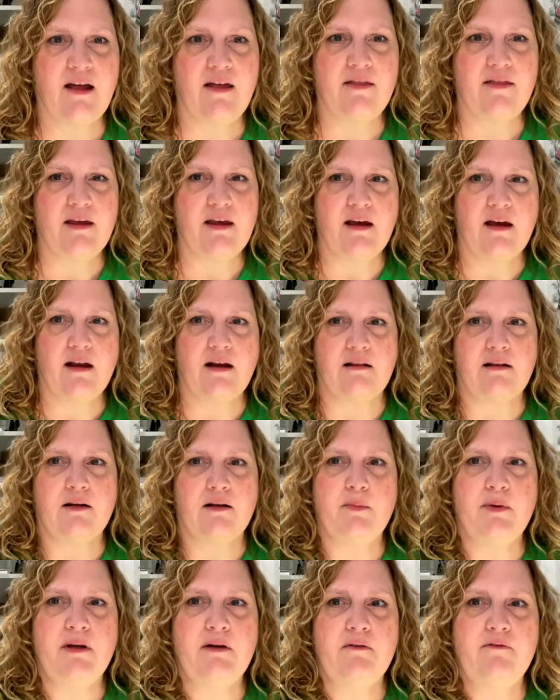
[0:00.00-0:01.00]
I got a little
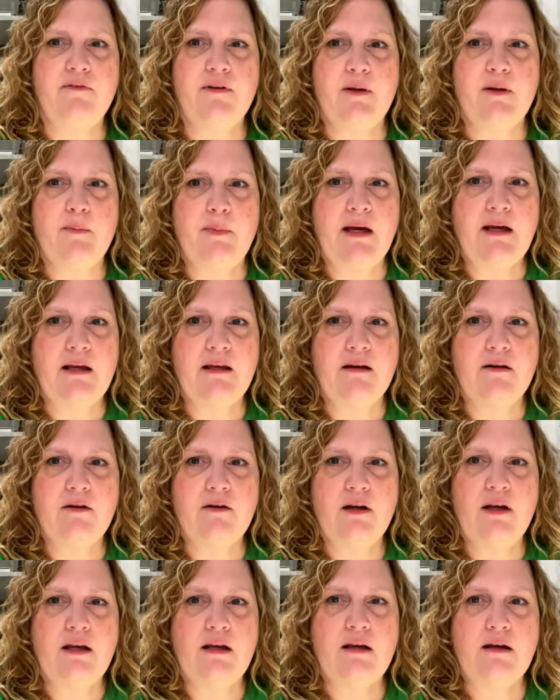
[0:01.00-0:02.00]
bit of feedback here.
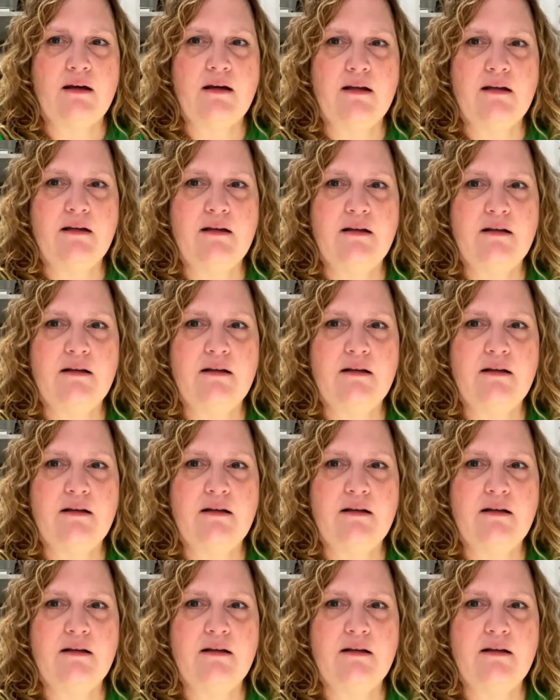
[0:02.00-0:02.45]
Hang on.